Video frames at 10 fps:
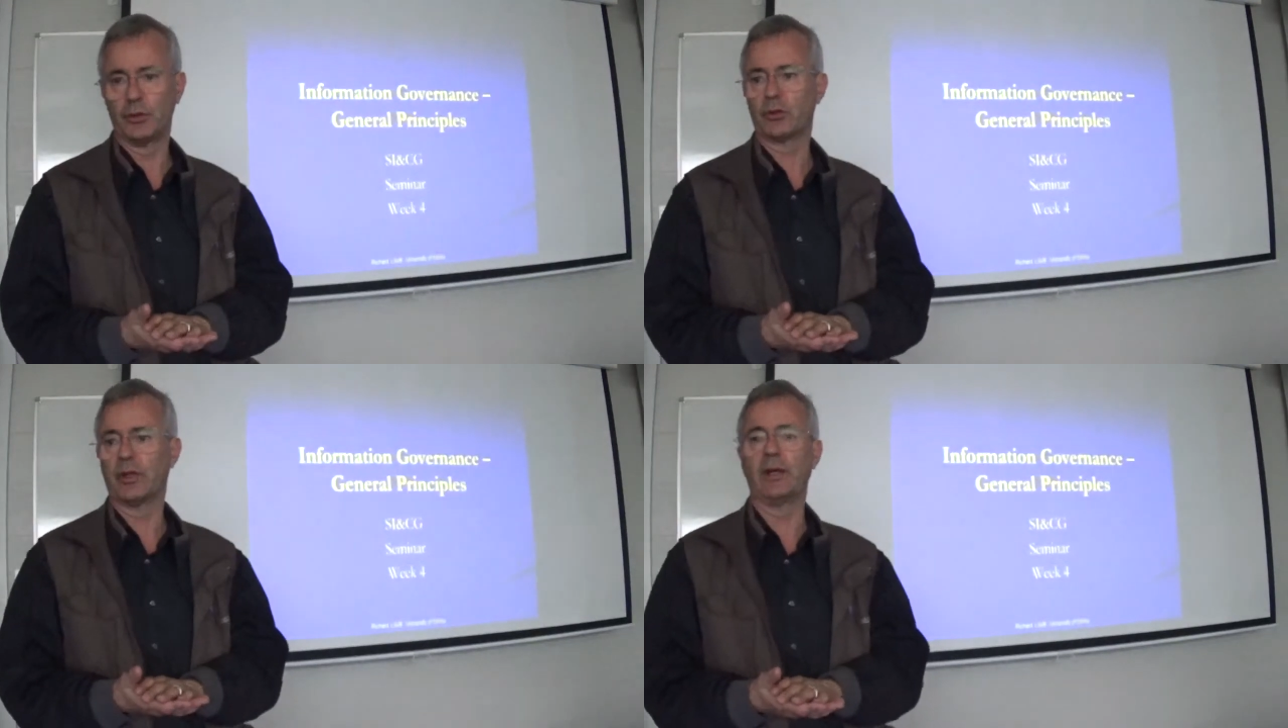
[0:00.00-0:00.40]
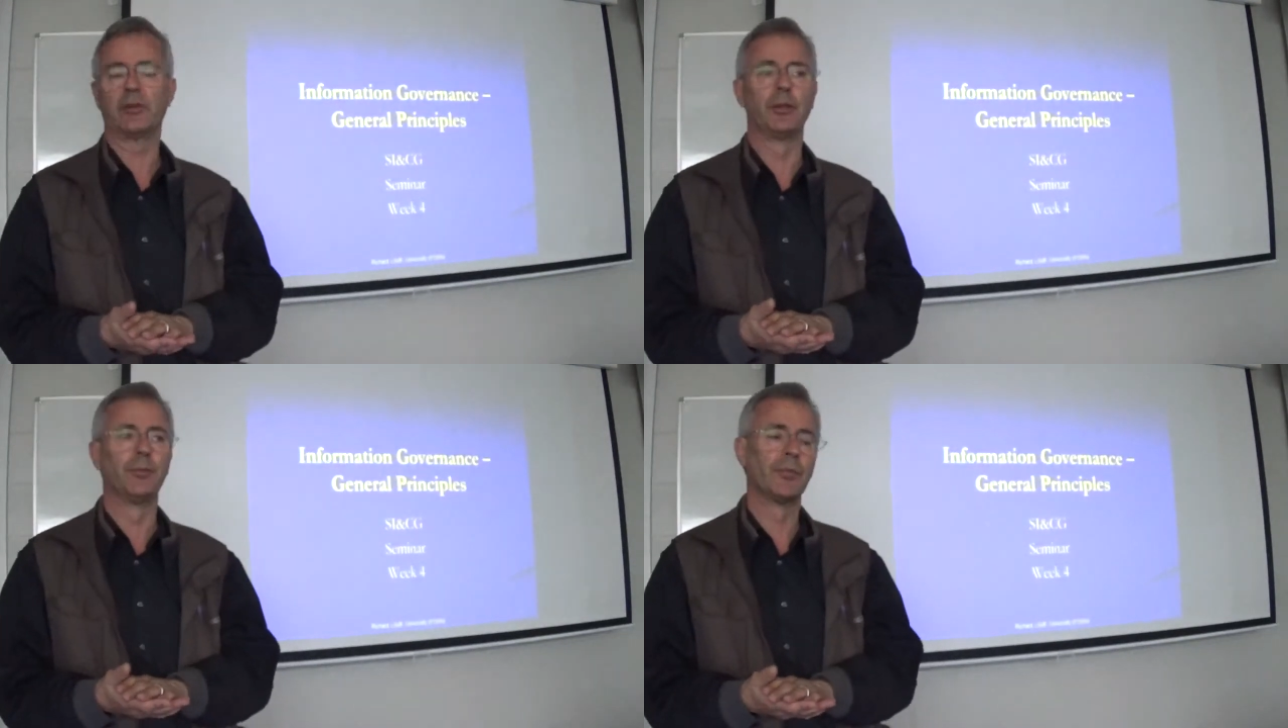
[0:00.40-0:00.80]
looked at
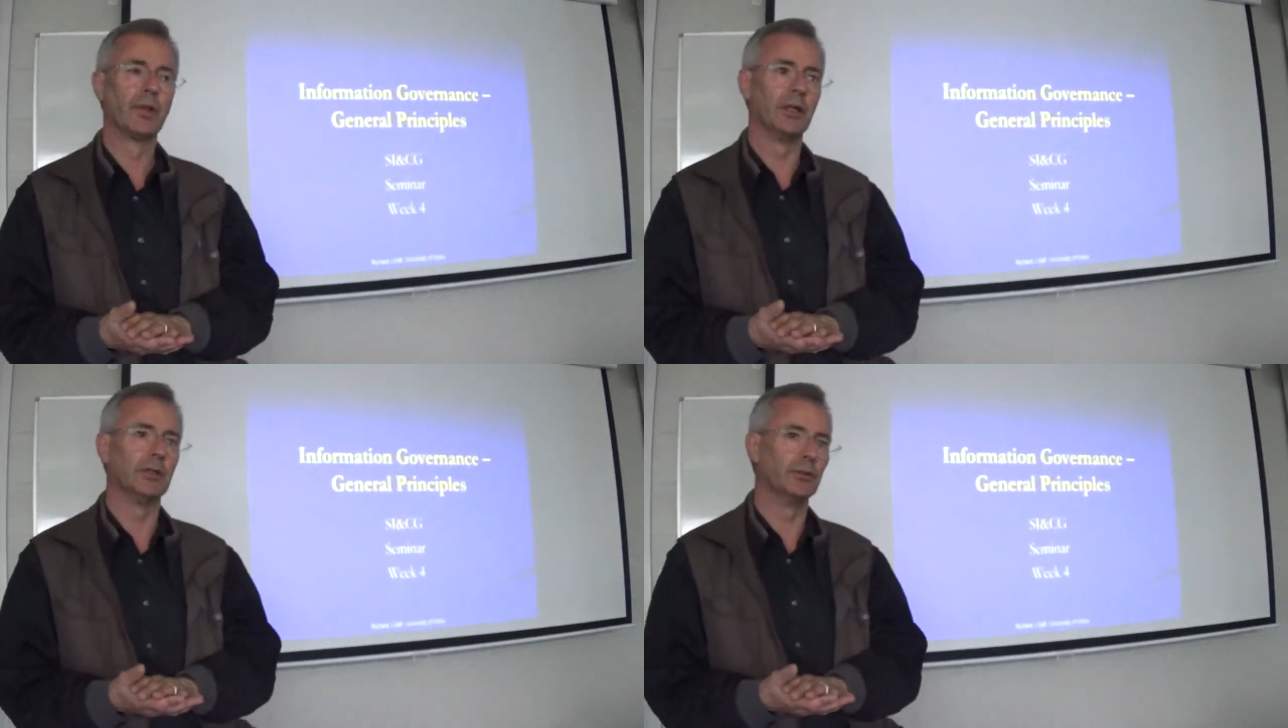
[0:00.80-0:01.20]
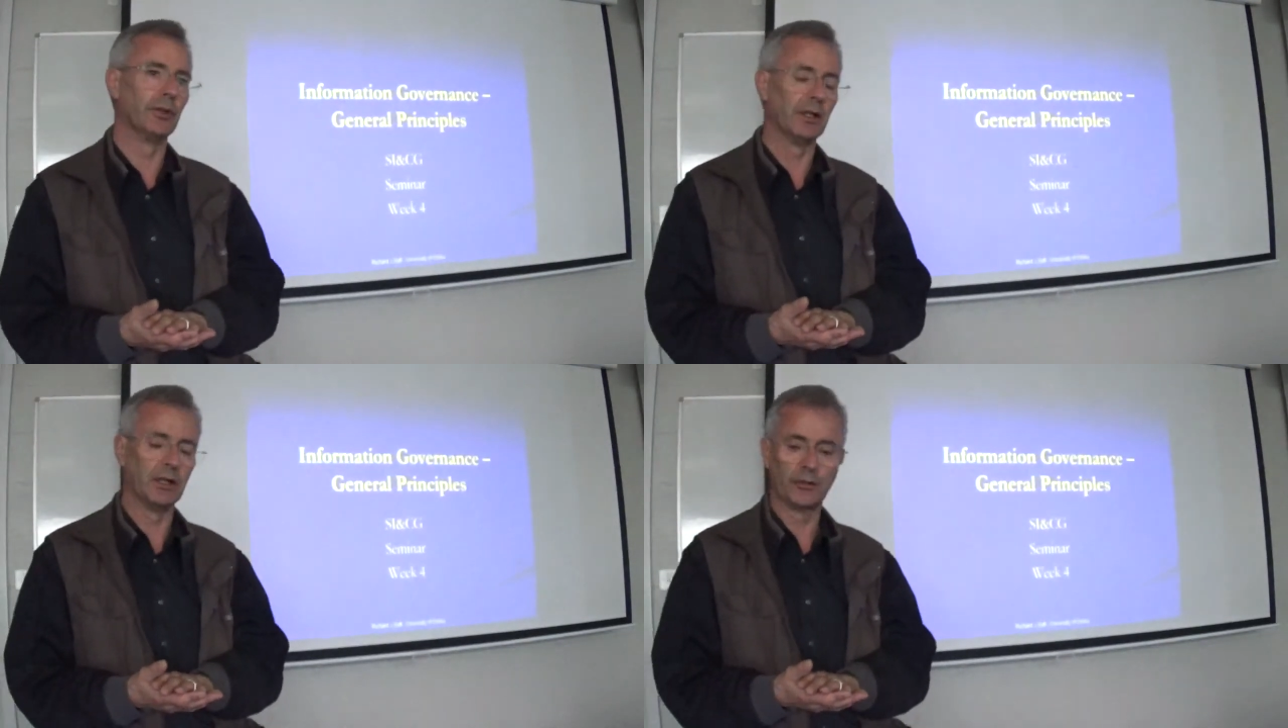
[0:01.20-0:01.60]
over
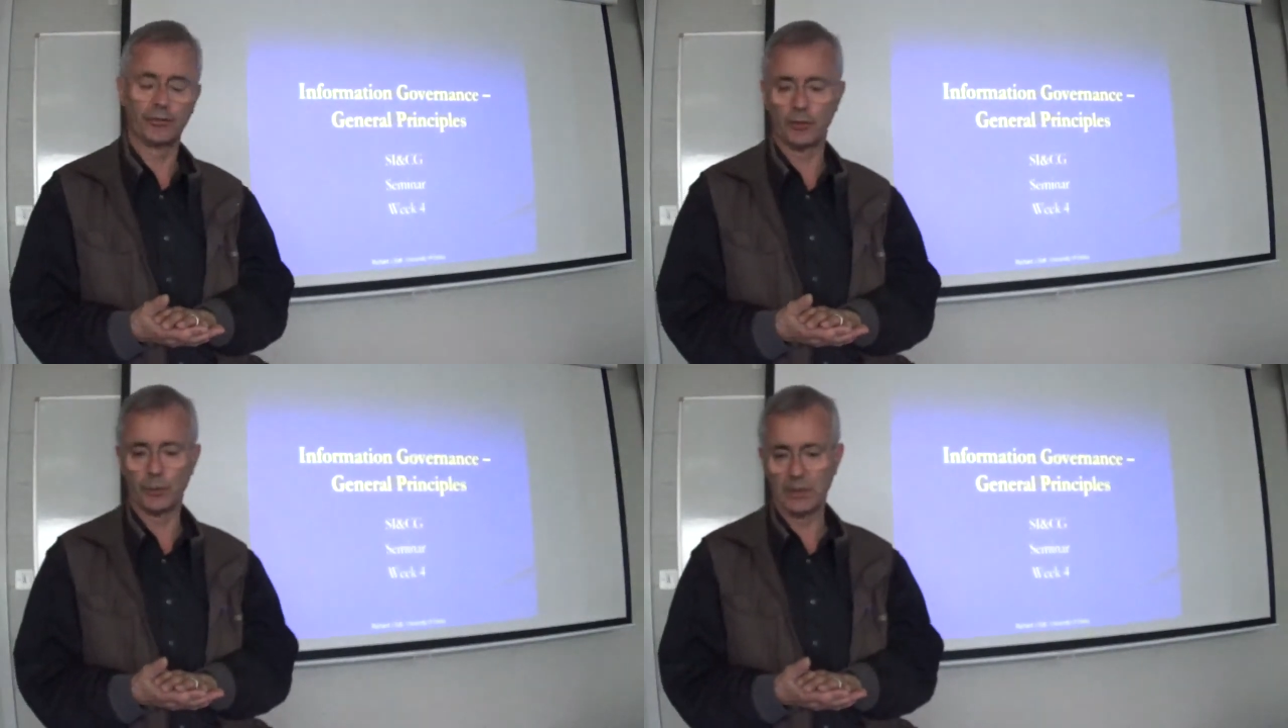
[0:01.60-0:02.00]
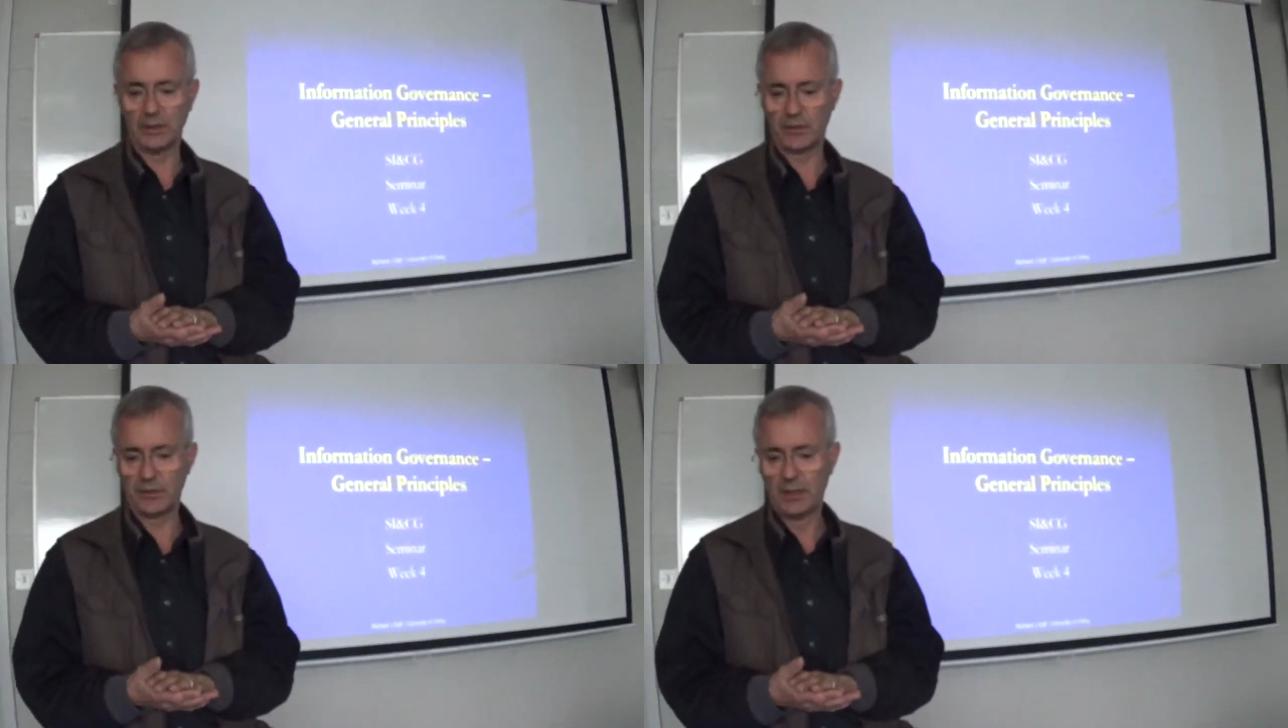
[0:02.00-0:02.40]
the last few
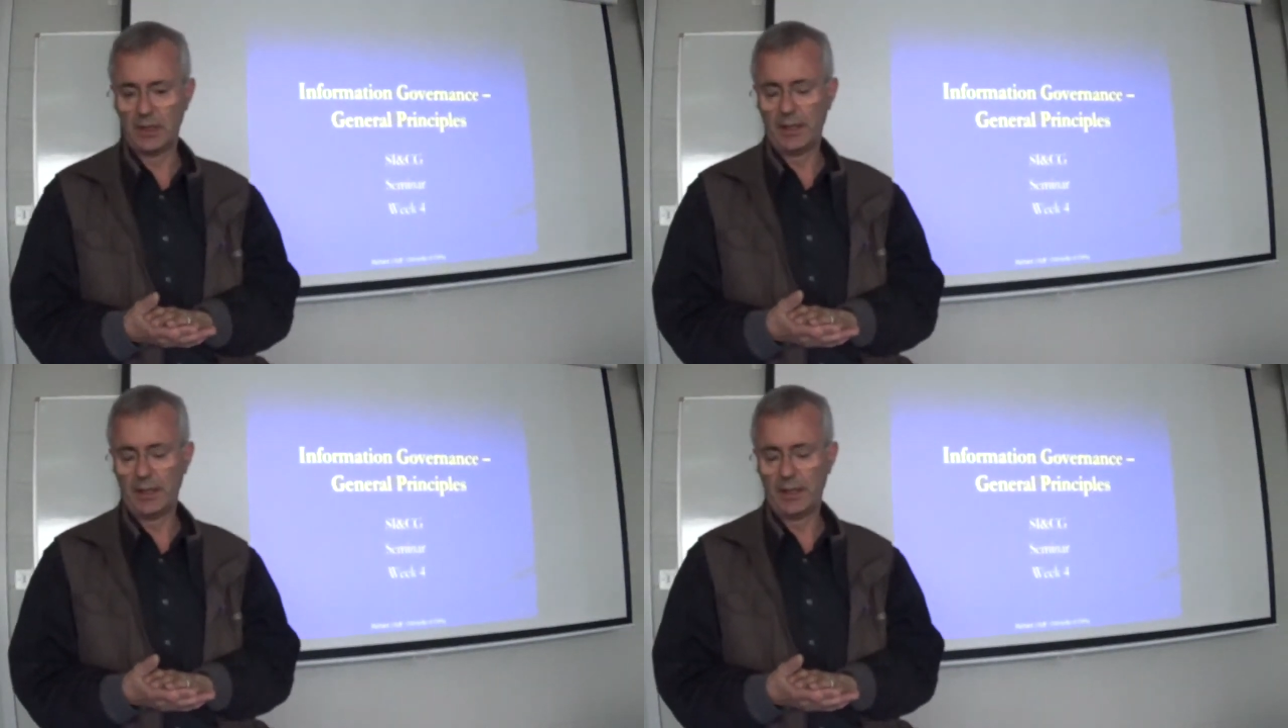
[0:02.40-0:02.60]
weeks,